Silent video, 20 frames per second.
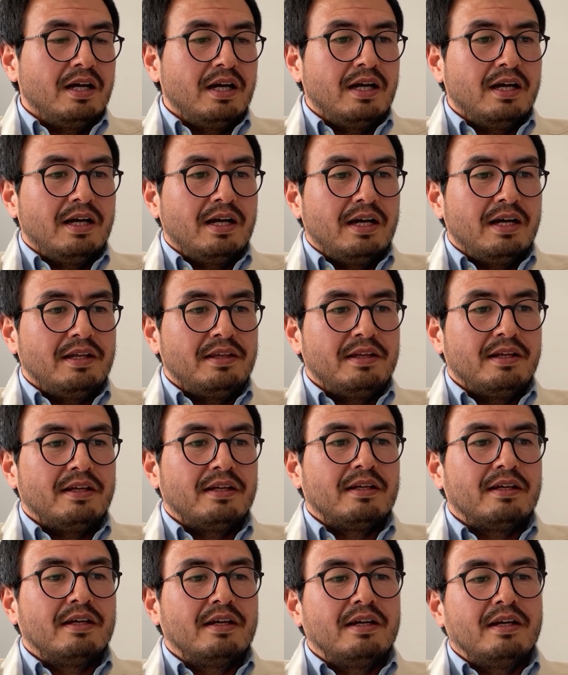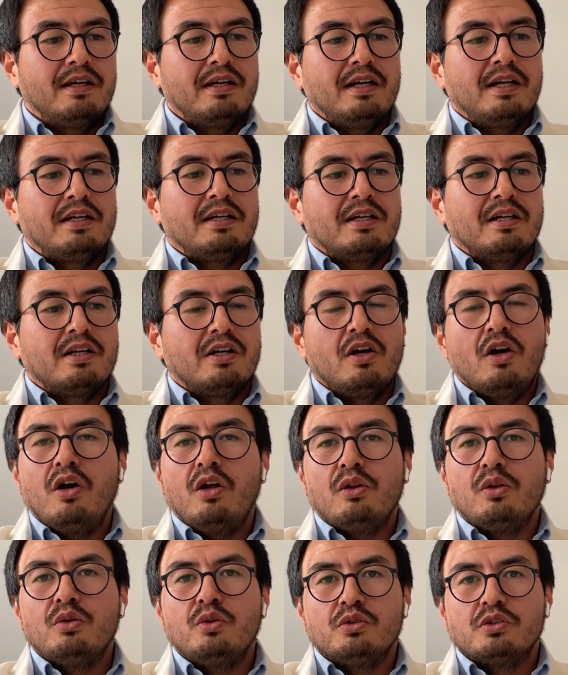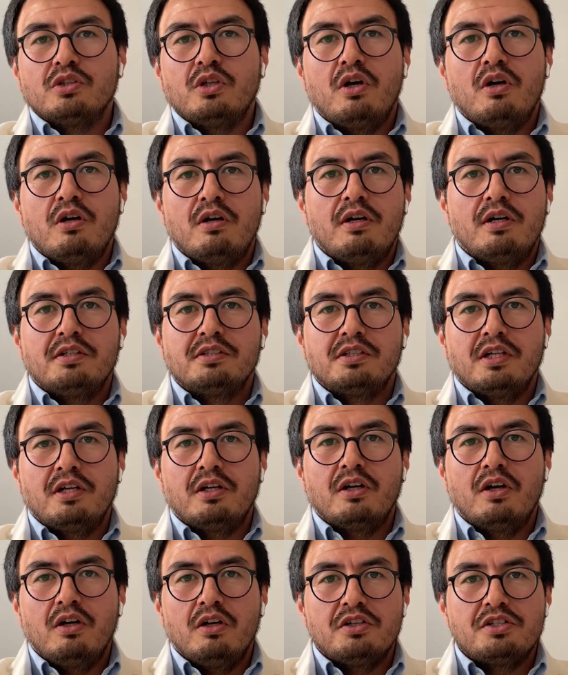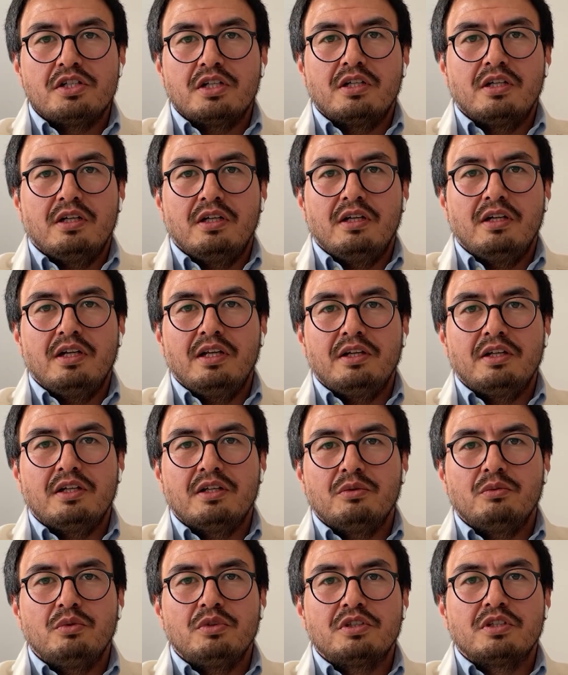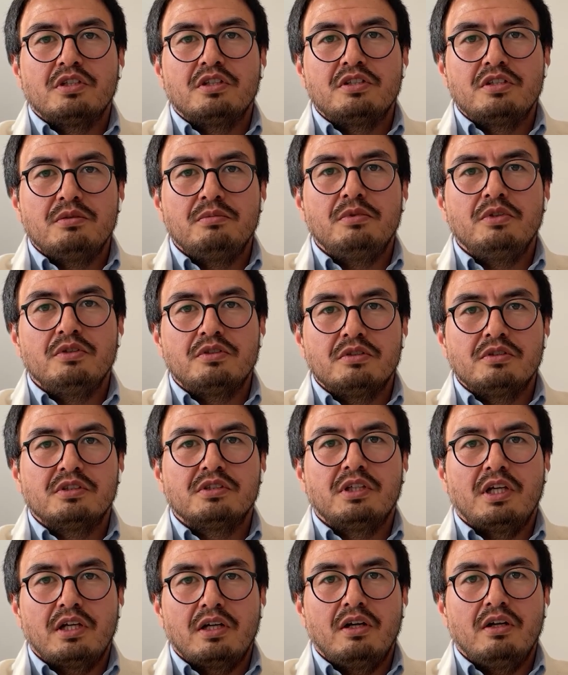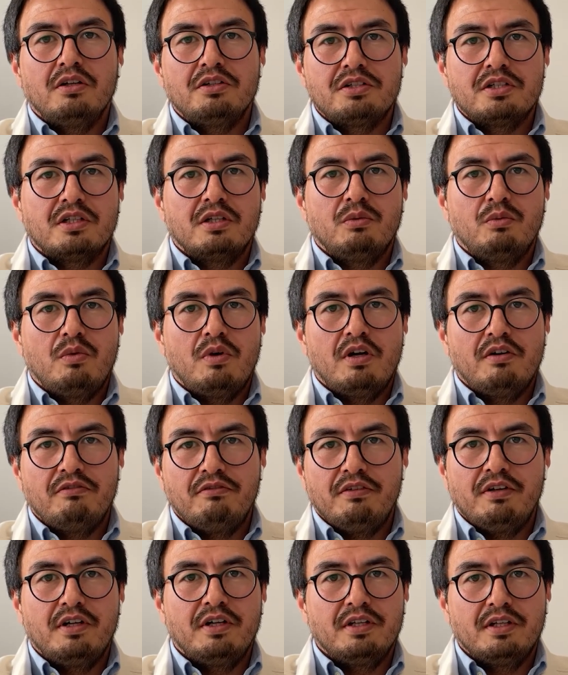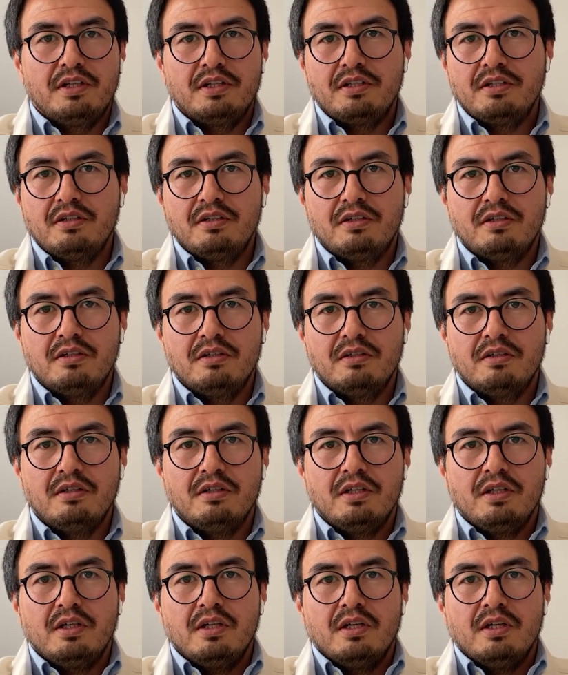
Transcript: I think, all those horror psychological, would contribute to psychological warfare that, the